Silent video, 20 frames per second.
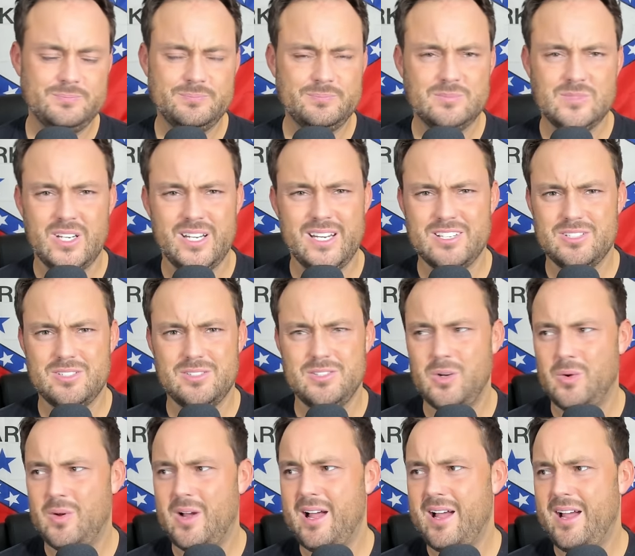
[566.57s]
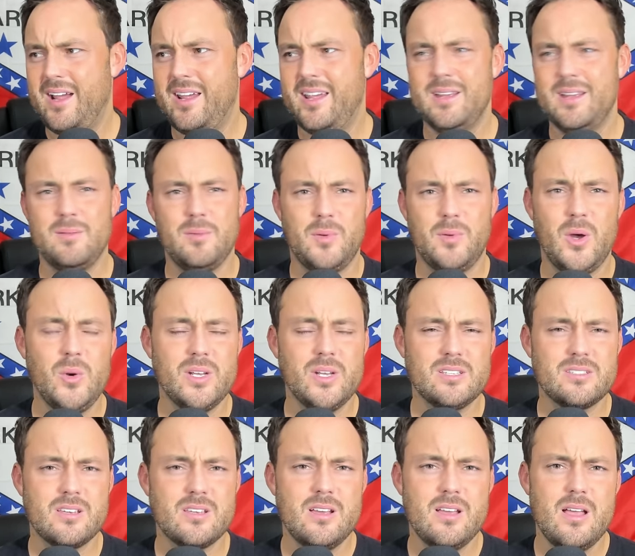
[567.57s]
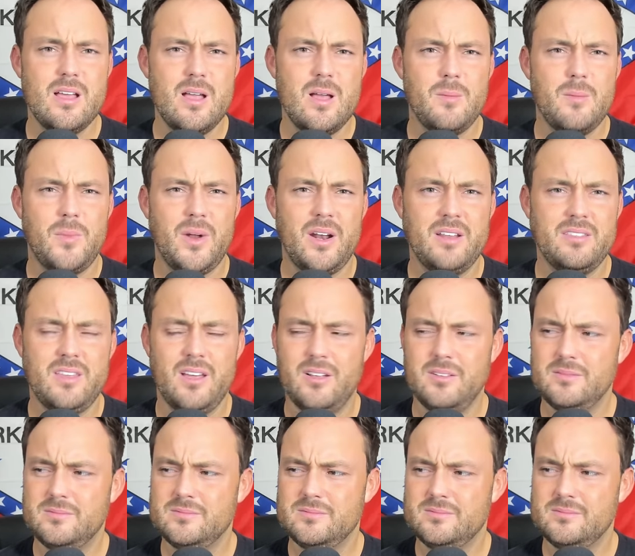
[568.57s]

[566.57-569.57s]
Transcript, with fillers: against, you know, high-end opponents, but I felt